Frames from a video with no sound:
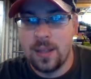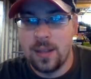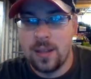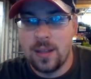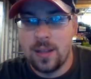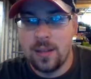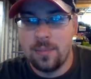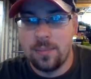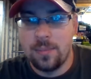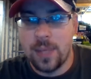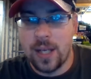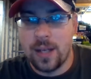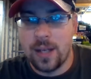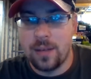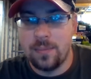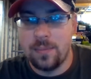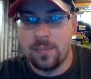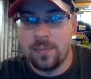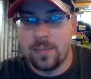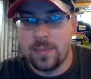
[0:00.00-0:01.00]

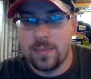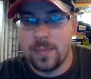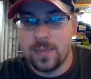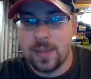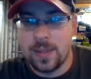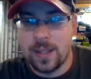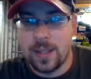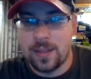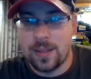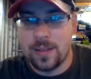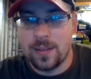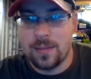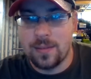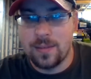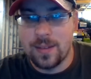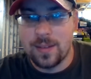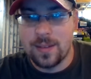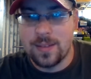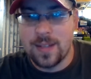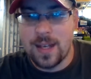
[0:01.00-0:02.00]
bottom, like the
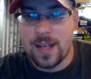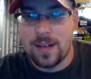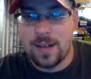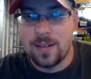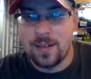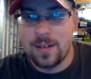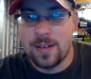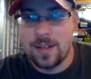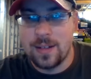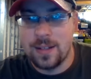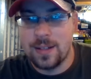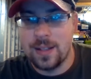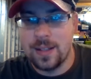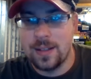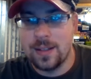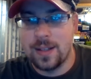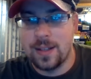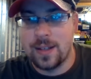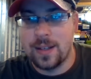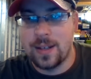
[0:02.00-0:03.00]
center, and then
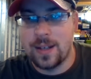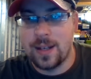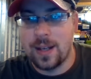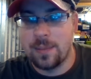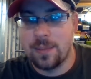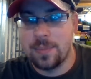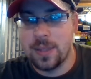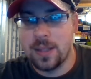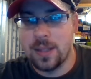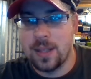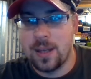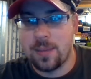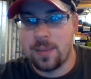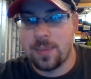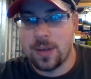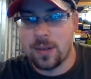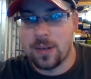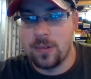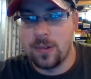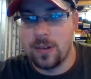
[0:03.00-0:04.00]
like up in the upper
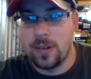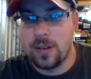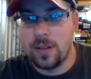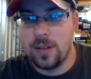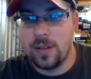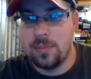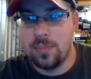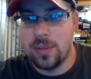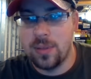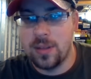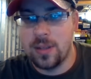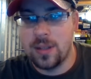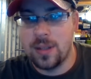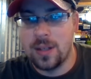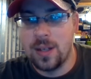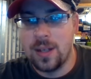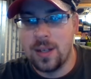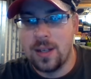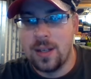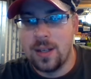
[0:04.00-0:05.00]
corner, you put
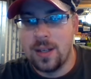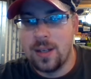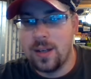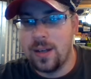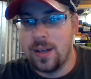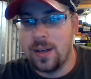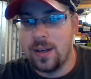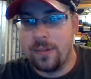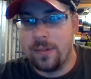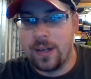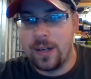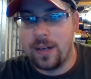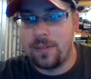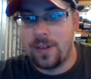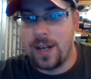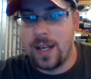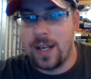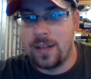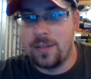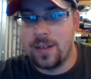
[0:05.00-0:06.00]
whatever
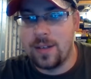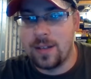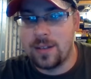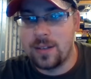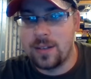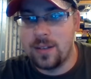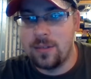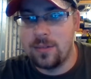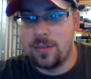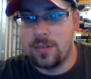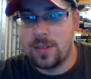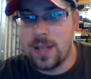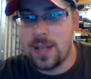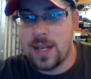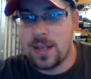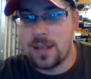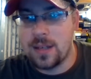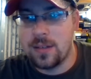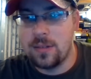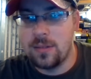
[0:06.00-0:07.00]
address you sent
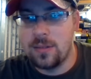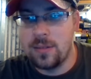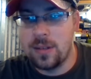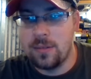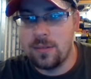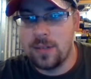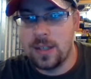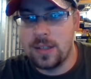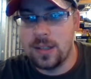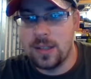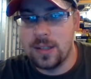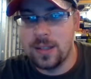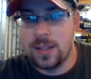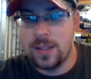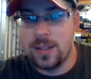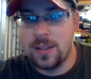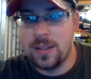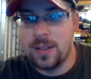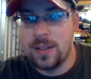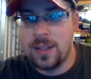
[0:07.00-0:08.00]
to originally.
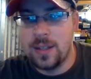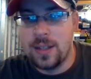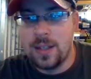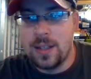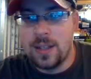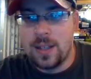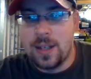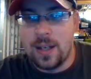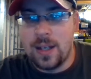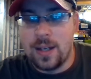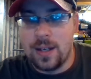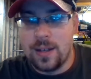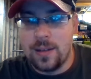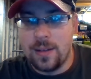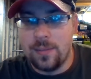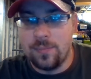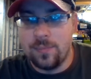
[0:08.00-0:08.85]
Um,